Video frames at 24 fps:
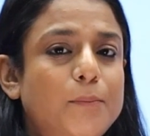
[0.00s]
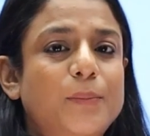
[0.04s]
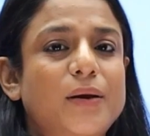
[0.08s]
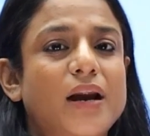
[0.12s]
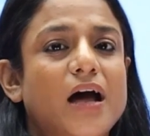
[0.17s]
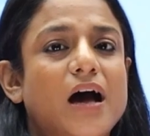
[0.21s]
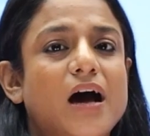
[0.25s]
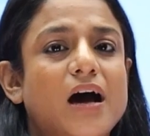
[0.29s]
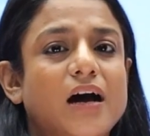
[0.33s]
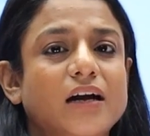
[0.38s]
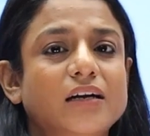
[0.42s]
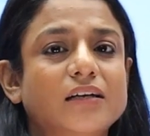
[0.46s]

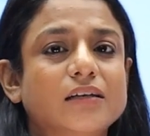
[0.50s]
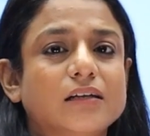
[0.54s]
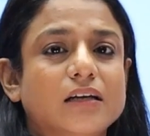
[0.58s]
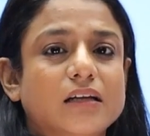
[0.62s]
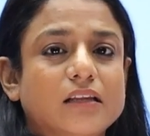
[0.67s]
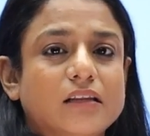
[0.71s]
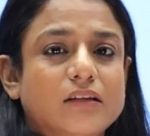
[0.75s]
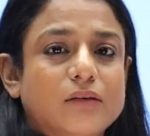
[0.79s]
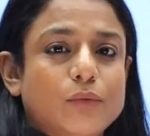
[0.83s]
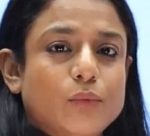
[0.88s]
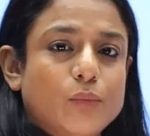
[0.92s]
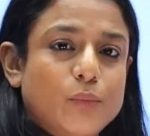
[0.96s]
plant
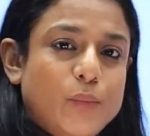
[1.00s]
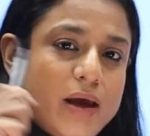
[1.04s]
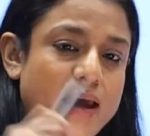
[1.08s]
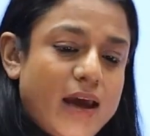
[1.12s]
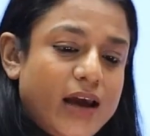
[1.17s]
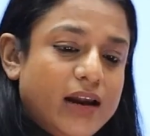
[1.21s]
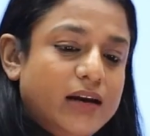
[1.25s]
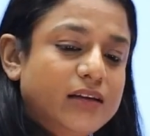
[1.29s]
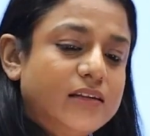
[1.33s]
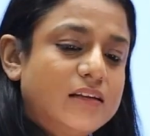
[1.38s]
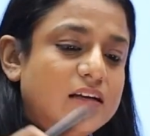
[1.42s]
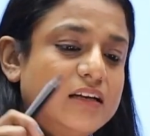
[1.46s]

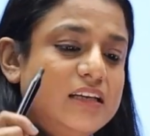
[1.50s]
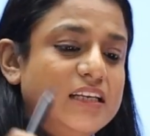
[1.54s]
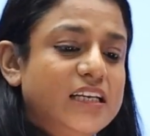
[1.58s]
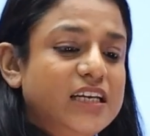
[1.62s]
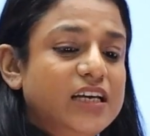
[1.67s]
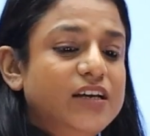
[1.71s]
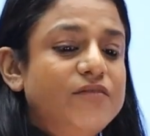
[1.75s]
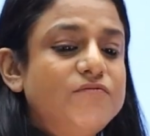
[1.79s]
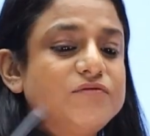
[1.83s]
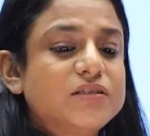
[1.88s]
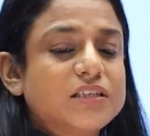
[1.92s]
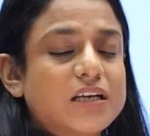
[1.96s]
where the
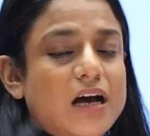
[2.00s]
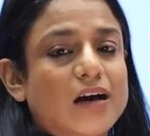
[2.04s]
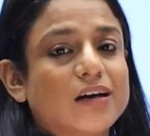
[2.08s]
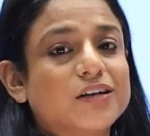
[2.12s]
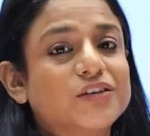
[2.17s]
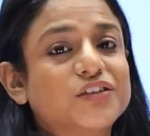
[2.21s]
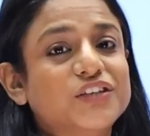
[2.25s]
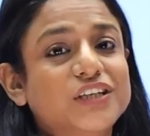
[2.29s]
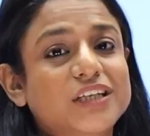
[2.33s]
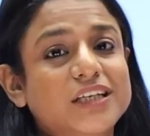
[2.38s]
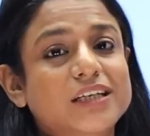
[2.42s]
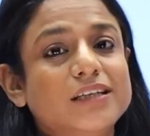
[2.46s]
leaves are
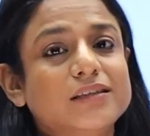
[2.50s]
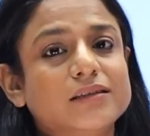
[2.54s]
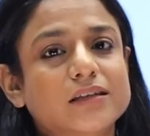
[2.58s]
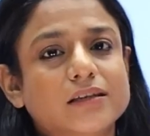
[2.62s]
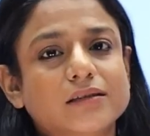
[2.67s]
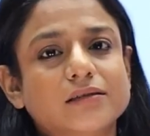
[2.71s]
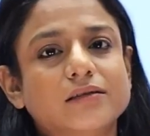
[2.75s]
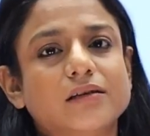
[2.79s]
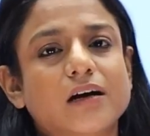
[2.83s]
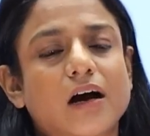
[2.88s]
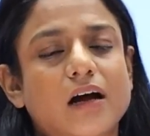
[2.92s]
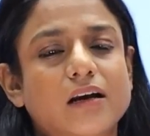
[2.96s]
green
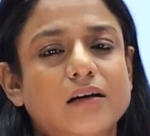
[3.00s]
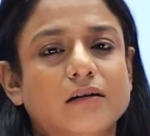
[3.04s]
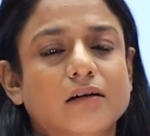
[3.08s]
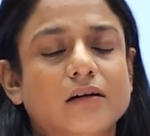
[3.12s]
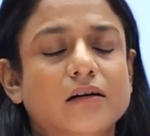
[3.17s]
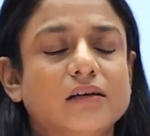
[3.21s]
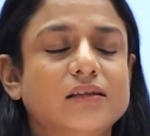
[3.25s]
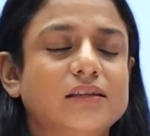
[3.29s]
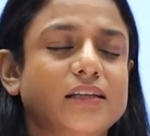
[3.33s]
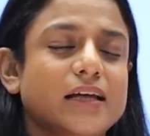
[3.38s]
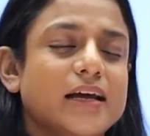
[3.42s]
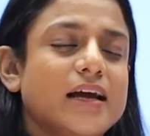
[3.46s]
in
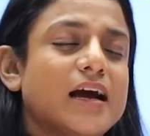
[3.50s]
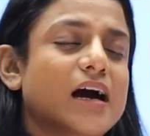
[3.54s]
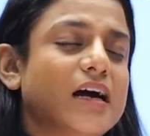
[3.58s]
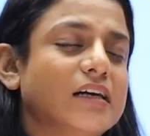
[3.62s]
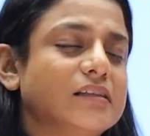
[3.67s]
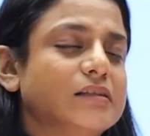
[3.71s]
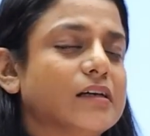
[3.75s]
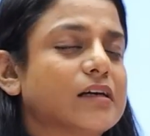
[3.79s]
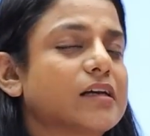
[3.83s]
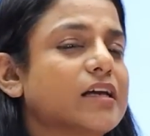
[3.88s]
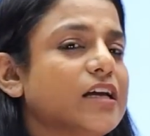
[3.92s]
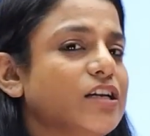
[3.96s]
color, they are
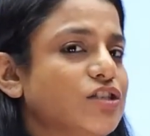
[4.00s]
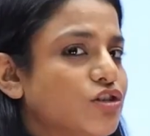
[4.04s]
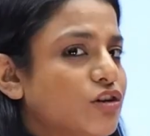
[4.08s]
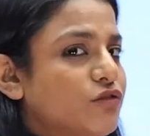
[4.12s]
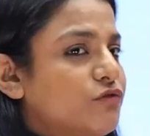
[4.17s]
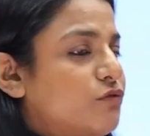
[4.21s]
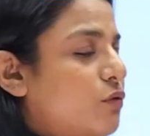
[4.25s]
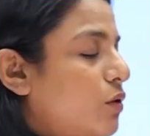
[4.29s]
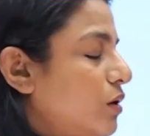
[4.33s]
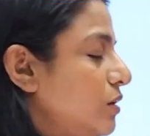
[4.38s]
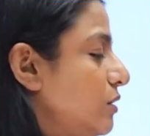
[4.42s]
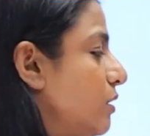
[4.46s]
the
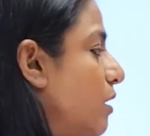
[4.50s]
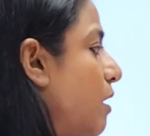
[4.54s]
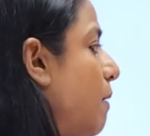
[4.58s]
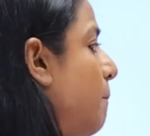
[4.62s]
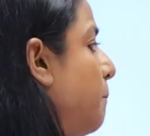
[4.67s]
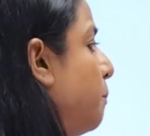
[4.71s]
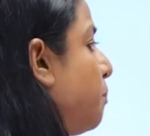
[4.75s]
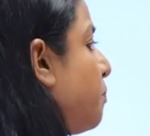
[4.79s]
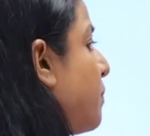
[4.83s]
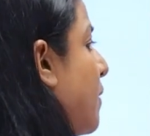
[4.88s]
kitchen for the